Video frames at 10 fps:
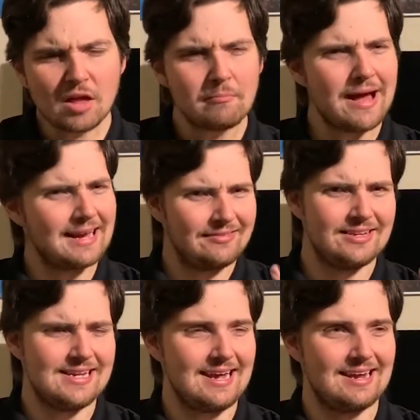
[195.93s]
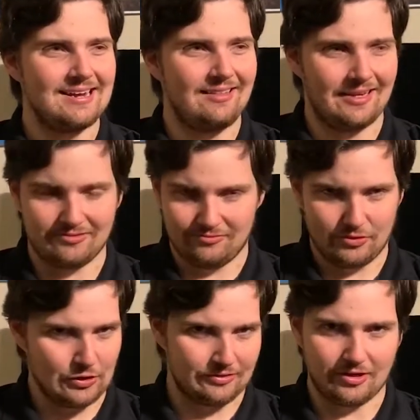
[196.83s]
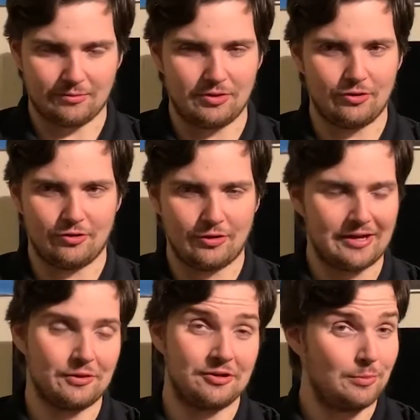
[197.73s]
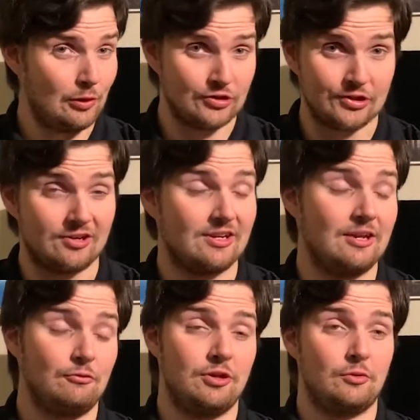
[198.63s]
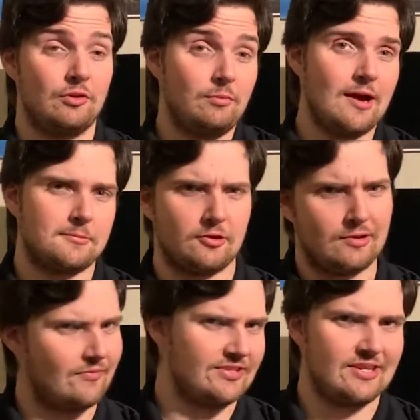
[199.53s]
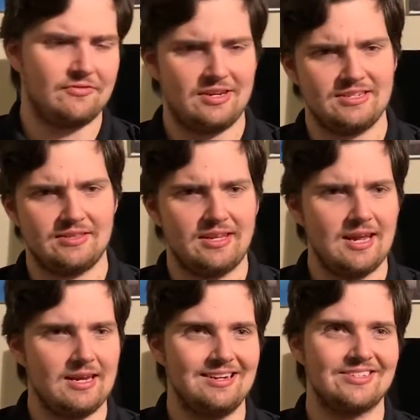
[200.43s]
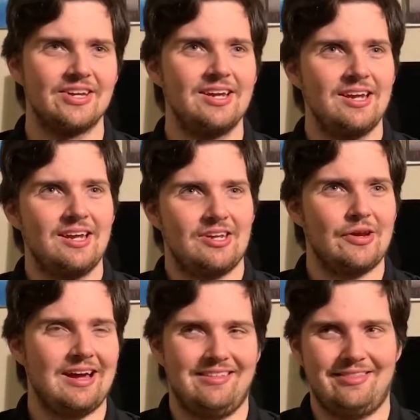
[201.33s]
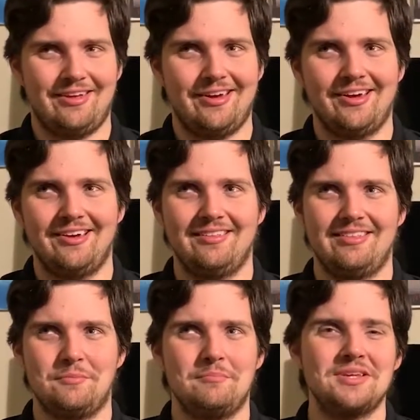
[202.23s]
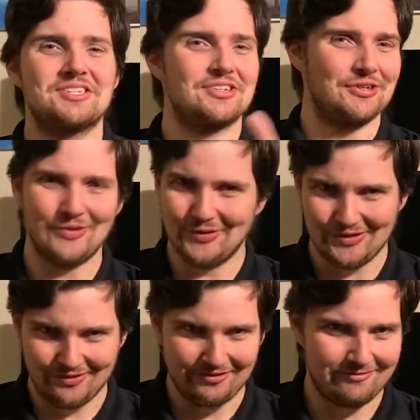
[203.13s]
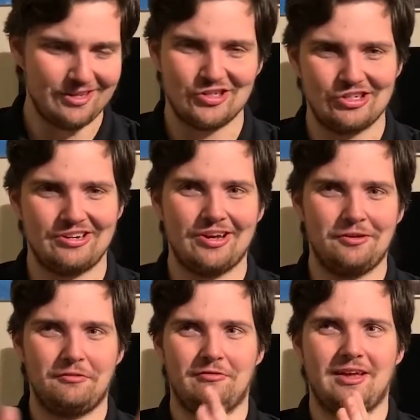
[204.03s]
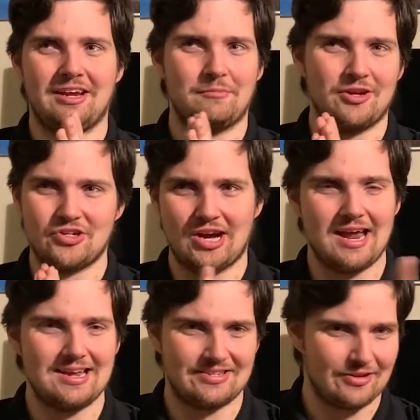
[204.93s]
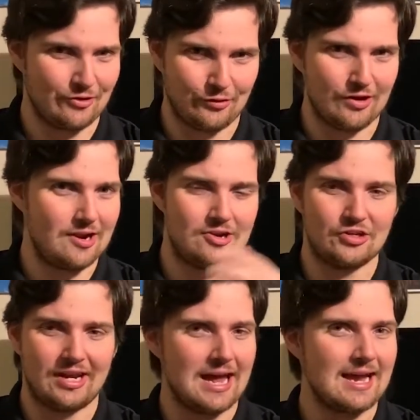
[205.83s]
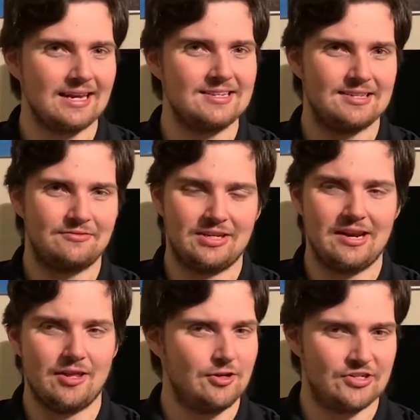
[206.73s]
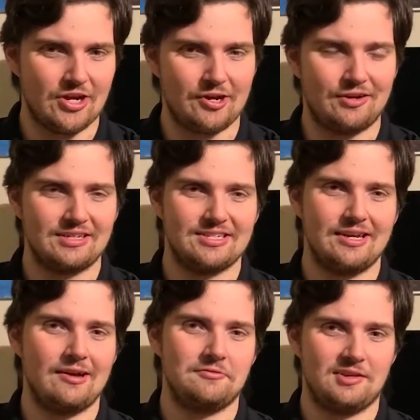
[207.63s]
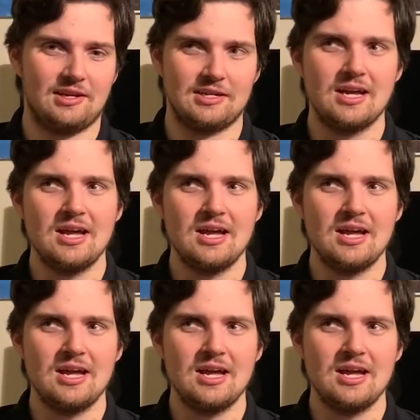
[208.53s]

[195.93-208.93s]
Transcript: back in the day, like during the computer, like when computers started to get really, really popular around the 70s and the 80s, you had the mystical vision of like a bunch of guys in their garage like hacking stuff together, soldering stuff, and